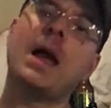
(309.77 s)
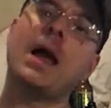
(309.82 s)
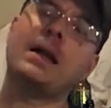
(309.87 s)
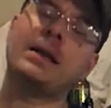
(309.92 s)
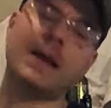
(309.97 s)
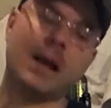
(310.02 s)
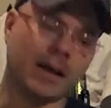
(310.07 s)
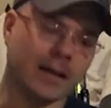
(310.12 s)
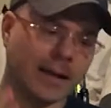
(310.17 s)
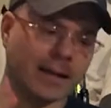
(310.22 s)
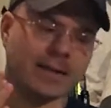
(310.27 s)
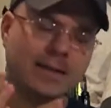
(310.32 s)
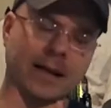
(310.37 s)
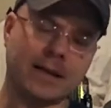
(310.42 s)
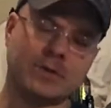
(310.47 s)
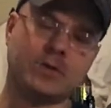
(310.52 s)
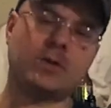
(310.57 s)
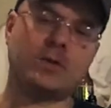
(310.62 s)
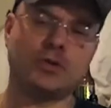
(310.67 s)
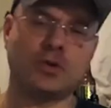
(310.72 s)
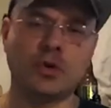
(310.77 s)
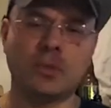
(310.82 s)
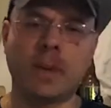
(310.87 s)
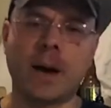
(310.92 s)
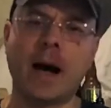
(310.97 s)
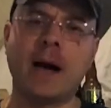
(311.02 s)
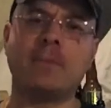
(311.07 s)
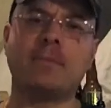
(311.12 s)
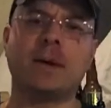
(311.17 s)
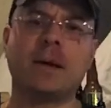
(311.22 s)
Now, I like Saison
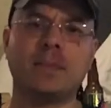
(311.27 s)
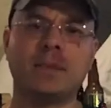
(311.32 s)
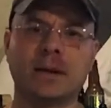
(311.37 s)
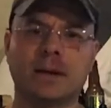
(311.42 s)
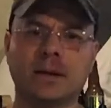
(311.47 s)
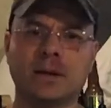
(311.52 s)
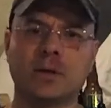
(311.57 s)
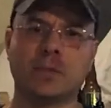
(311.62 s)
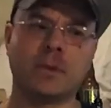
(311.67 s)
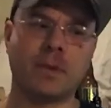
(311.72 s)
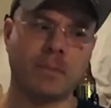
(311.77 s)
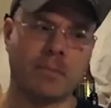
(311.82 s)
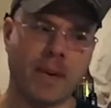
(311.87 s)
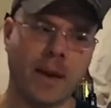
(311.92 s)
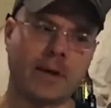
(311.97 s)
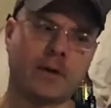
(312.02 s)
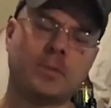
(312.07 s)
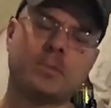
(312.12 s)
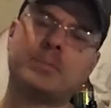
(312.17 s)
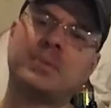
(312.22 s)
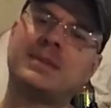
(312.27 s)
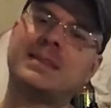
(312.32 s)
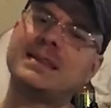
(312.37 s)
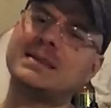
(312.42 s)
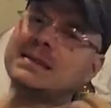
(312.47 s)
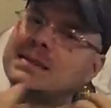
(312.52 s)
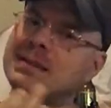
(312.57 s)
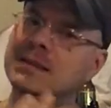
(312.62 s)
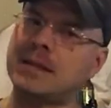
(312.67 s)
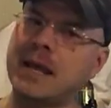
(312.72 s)
DuPont maybe a little bit better, but
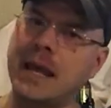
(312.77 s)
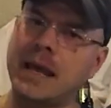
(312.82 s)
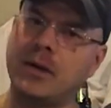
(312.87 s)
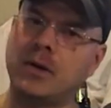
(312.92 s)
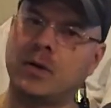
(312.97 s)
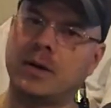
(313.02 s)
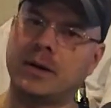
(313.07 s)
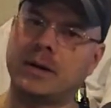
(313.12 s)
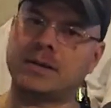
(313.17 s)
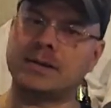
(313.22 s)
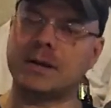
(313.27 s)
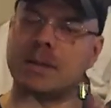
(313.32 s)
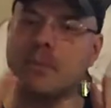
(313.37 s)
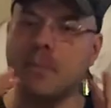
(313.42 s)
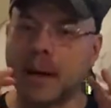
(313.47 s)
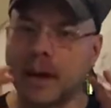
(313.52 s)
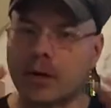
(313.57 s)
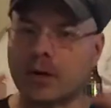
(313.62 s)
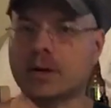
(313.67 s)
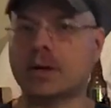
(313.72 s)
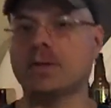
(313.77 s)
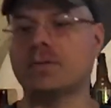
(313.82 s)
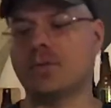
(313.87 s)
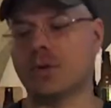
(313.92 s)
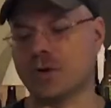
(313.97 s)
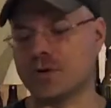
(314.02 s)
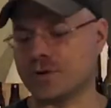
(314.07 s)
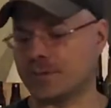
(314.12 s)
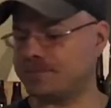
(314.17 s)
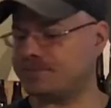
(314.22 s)
this is a take on it. It's an American
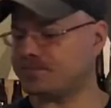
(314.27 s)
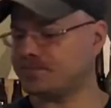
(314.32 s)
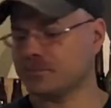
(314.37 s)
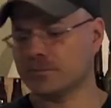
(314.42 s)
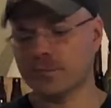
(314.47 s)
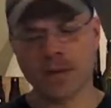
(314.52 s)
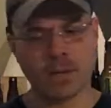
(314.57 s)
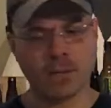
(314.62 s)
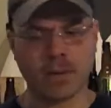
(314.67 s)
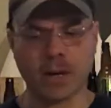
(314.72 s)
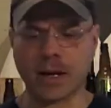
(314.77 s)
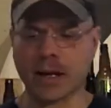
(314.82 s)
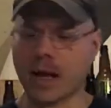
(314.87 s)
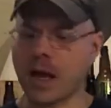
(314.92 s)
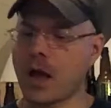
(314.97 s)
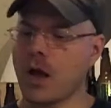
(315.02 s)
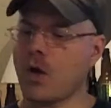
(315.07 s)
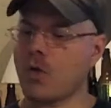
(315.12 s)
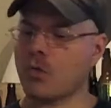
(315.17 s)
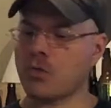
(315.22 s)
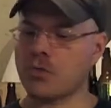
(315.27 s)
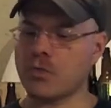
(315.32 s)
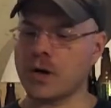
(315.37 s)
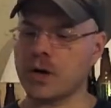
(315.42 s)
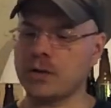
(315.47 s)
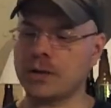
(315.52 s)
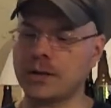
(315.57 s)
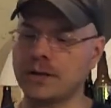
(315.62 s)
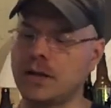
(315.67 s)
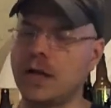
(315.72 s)
version, but
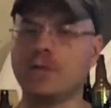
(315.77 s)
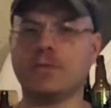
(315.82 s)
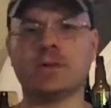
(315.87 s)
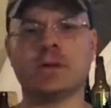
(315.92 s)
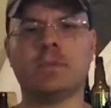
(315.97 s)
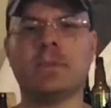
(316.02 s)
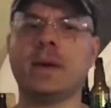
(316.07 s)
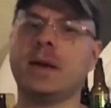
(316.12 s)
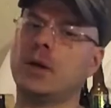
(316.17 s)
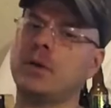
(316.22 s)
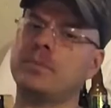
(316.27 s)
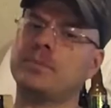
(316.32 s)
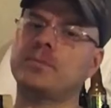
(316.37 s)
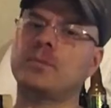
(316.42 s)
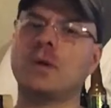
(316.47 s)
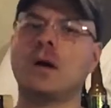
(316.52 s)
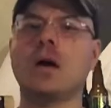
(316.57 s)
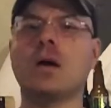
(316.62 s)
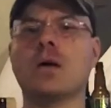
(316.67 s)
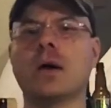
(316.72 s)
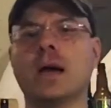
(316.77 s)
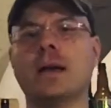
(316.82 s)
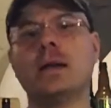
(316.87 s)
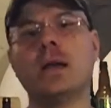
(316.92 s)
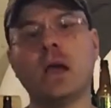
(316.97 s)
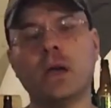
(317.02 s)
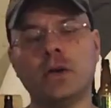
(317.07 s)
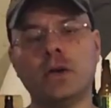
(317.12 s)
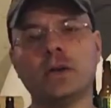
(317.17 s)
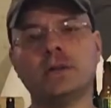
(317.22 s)
really lovely beer. All right,
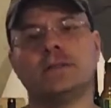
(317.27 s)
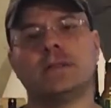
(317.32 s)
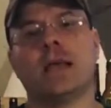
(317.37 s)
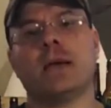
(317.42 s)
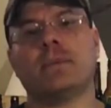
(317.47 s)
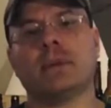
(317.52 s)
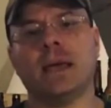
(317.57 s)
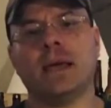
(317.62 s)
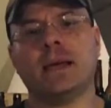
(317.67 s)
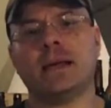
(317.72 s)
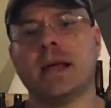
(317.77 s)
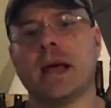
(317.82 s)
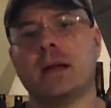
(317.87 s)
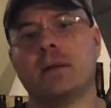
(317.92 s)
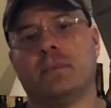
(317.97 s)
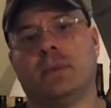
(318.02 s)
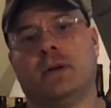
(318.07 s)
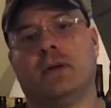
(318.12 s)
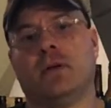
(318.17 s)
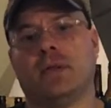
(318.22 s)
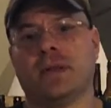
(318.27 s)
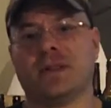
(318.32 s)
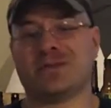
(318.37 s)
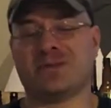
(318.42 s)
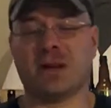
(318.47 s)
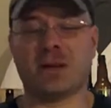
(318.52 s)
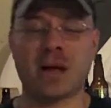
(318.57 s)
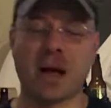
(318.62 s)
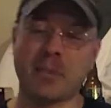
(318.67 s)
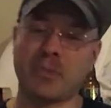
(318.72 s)
you can see I'm geeking out a bit on this
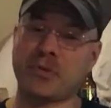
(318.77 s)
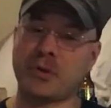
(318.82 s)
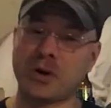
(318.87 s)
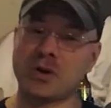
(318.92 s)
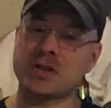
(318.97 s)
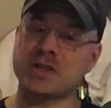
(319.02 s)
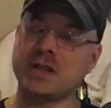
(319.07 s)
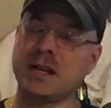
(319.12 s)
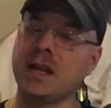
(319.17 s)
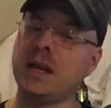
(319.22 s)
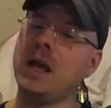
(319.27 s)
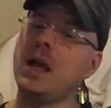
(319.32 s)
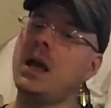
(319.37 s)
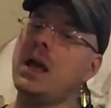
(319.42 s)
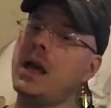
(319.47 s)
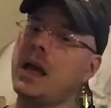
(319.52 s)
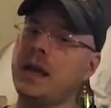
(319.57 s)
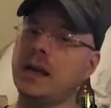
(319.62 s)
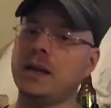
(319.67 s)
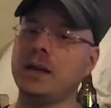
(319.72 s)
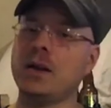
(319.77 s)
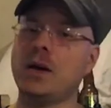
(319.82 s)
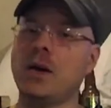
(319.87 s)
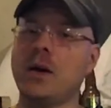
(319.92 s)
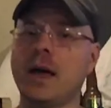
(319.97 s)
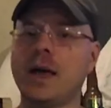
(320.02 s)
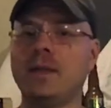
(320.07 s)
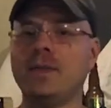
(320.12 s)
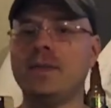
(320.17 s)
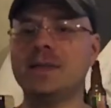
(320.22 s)
one. I'm thirsty, You know,
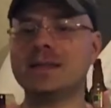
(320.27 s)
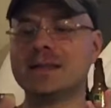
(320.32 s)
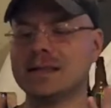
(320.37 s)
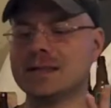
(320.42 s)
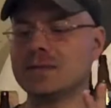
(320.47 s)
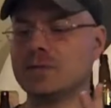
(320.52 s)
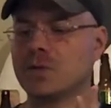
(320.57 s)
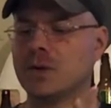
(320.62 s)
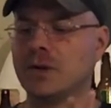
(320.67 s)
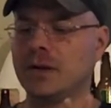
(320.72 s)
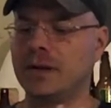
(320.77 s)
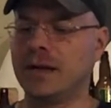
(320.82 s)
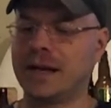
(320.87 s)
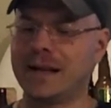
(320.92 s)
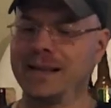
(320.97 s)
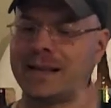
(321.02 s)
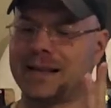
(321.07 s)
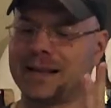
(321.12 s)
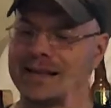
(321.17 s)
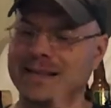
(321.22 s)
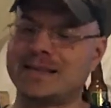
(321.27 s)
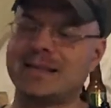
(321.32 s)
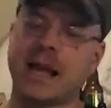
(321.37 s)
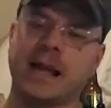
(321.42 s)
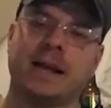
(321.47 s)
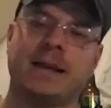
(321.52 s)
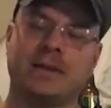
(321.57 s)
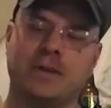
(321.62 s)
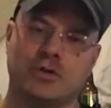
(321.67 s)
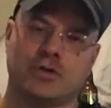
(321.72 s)
and this is really, I think, the
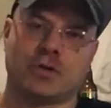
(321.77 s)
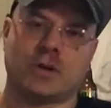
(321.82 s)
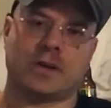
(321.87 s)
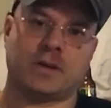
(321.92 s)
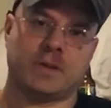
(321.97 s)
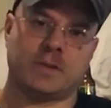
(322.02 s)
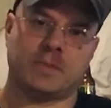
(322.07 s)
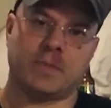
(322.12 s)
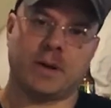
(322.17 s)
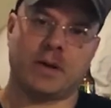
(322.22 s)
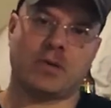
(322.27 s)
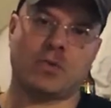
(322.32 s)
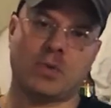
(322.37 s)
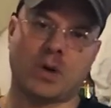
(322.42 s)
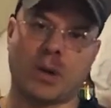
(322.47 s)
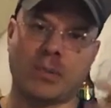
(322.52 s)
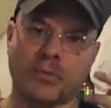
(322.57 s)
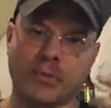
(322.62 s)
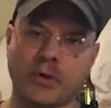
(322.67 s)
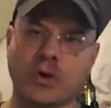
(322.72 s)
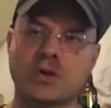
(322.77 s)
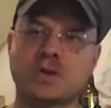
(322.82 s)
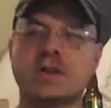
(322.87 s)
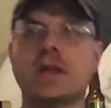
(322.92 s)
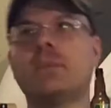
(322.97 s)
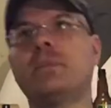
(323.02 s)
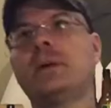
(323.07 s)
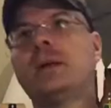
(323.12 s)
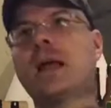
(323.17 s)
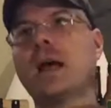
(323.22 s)
setting to drink this beer when I'm thirsty.
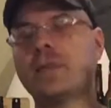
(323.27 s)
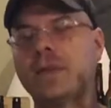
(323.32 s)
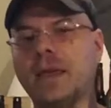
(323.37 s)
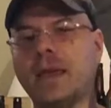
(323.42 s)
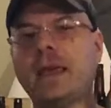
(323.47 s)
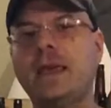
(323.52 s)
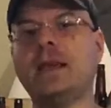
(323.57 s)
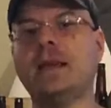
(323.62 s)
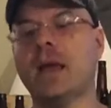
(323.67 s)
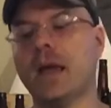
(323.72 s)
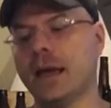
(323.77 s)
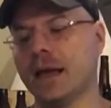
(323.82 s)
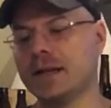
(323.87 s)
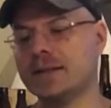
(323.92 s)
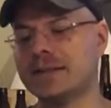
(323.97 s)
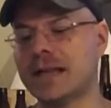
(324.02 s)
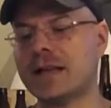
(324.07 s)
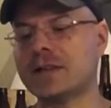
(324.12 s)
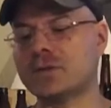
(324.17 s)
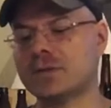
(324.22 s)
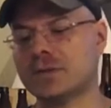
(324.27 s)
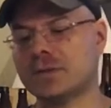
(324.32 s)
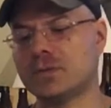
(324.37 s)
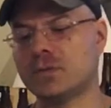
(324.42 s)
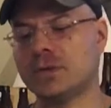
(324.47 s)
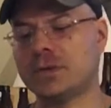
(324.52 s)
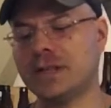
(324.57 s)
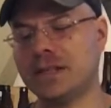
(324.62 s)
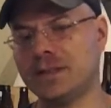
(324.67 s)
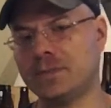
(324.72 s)
I've been out in the heat, because that's
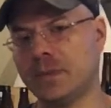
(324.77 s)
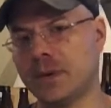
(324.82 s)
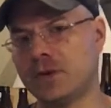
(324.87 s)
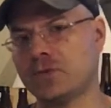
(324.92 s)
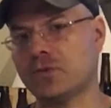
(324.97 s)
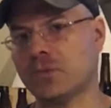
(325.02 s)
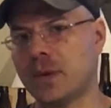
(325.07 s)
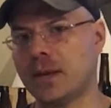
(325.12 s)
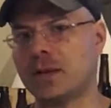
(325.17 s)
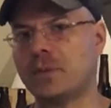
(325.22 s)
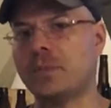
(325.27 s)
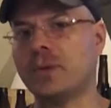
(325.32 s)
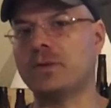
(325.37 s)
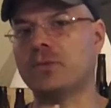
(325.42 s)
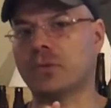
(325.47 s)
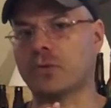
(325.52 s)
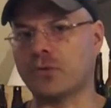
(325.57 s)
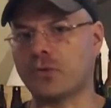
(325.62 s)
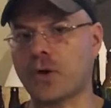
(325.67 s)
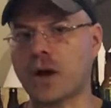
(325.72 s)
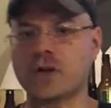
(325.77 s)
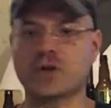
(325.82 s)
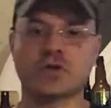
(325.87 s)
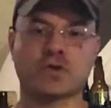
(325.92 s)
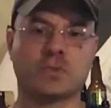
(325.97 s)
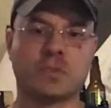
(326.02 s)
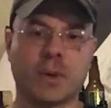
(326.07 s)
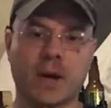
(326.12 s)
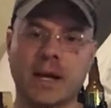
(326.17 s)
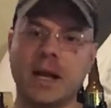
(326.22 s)
what these beers were meant to be,
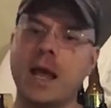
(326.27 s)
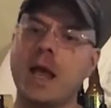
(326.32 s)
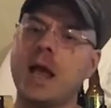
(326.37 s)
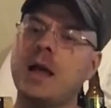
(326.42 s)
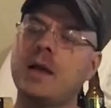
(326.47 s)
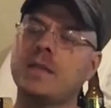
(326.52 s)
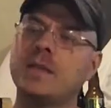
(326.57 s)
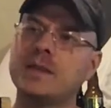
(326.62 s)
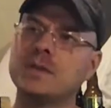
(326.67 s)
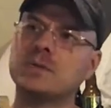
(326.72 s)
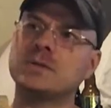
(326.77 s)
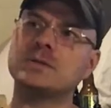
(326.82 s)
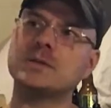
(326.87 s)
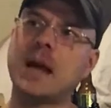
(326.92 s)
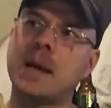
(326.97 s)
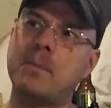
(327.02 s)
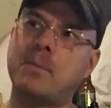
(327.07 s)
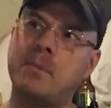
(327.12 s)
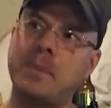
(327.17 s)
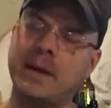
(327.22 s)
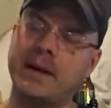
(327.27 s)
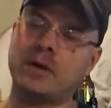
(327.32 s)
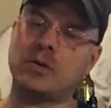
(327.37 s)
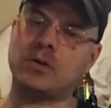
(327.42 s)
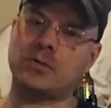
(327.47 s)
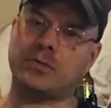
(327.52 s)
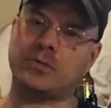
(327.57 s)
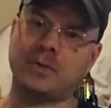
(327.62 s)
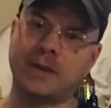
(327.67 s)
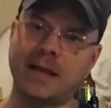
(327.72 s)
refreshers. But this one's got
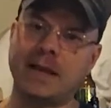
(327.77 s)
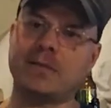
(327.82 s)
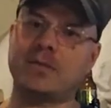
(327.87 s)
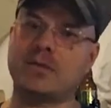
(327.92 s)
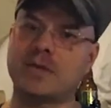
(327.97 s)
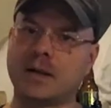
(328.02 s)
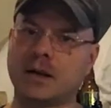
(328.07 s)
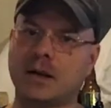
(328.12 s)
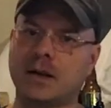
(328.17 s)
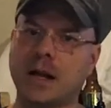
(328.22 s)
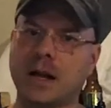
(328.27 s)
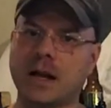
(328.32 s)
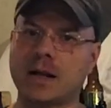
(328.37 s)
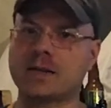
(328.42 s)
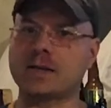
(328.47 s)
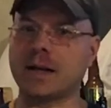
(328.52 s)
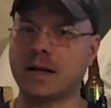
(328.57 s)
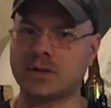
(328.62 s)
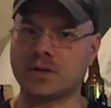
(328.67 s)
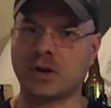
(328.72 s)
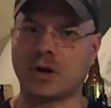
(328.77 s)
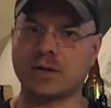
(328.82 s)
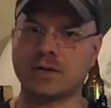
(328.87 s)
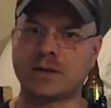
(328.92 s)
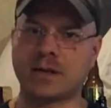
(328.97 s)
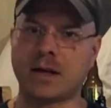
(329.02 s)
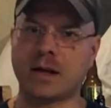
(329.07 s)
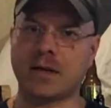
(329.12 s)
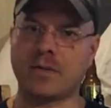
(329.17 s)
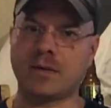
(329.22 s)
bigger flavor than a lot of Saisons
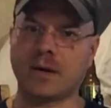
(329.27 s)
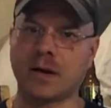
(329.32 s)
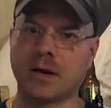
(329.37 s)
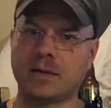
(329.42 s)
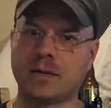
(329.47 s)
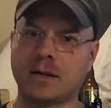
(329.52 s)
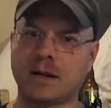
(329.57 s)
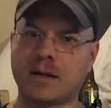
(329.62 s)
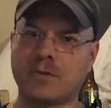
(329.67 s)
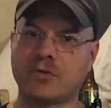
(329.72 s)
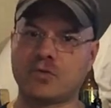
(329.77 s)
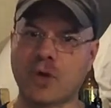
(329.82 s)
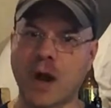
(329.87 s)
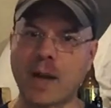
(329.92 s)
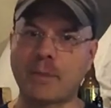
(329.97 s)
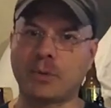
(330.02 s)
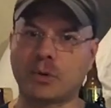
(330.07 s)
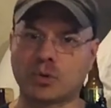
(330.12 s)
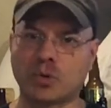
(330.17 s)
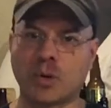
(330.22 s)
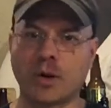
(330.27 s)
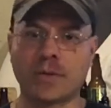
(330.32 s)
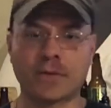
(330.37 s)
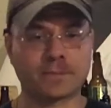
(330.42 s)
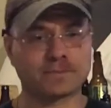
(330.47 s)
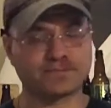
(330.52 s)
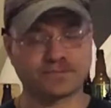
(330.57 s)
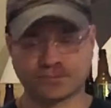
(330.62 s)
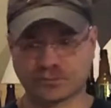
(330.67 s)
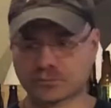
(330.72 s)
that I've grappled with,
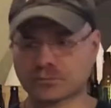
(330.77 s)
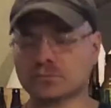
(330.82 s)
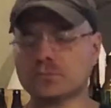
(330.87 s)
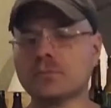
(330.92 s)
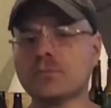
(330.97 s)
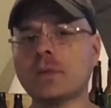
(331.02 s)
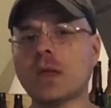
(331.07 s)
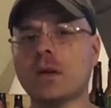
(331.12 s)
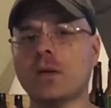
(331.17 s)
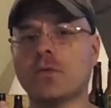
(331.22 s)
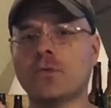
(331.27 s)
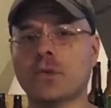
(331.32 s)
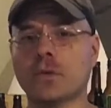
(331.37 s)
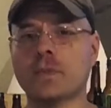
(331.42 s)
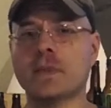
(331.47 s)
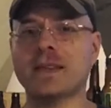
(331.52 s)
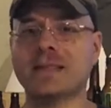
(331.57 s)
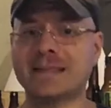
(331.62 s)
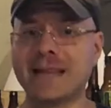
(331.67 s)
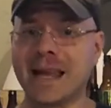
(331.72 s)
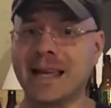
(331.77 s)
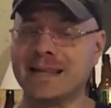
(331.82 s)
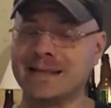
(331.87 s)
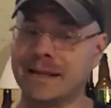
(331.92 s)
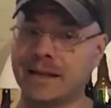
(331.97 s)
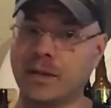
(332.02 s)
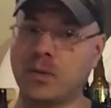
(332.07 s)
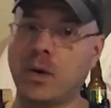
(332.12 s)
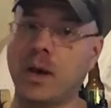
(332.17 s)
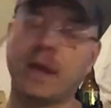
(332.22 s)
from the States
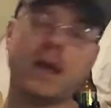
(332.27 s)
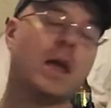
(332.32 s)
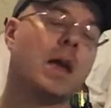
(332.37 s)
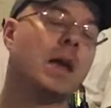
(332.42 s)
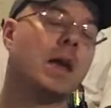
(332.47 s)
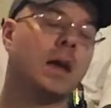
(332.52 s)
anyway.